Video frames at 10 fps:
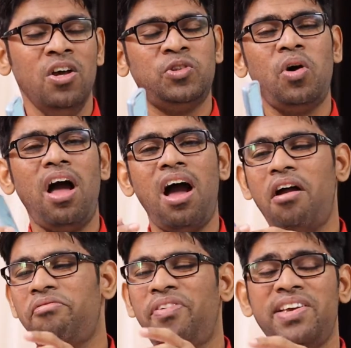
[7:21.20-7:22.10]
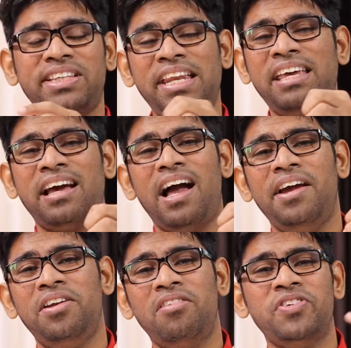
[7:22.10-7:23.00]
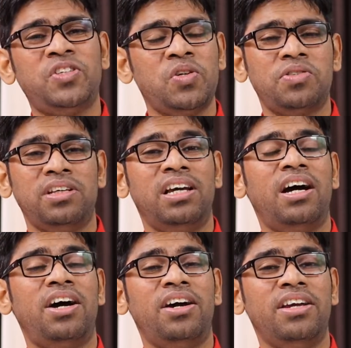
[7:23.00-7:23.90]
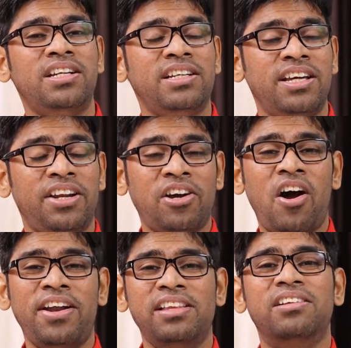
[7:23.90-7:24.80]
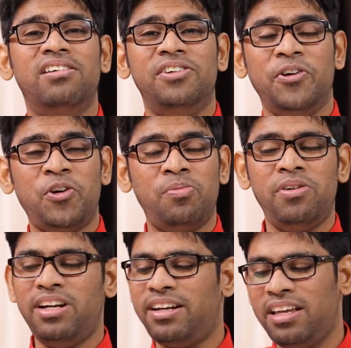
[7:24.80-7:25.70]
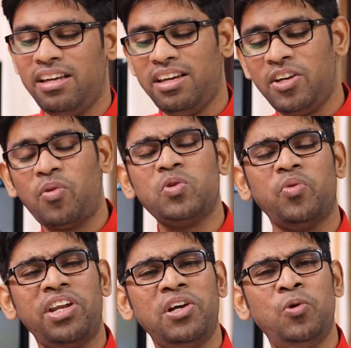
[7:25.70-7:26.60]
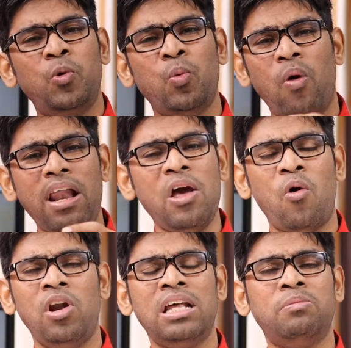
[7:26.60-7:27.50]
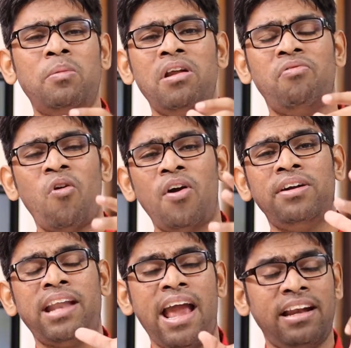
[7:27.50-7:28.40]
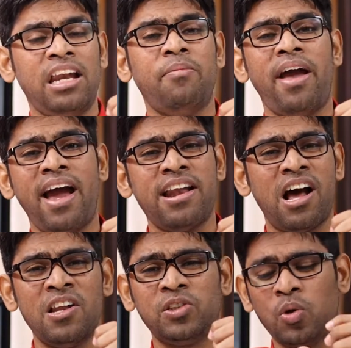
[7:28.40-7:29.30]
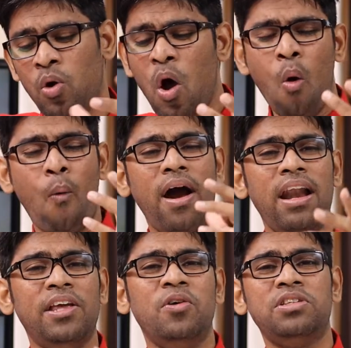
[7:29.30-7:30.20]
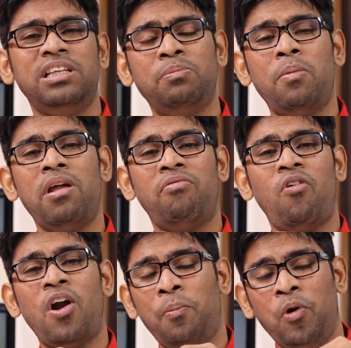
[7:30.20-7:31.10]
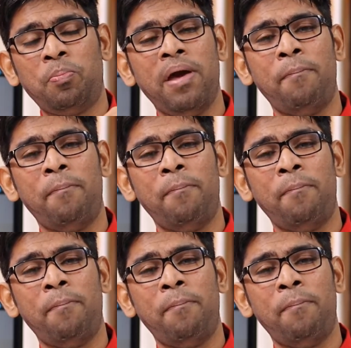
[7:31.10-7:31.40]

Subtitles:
so I haven't faced any kind of issues in regarding the durability. It was very good while I hold the mobile phone tightly in my hand, also while I use the mobile phone, put my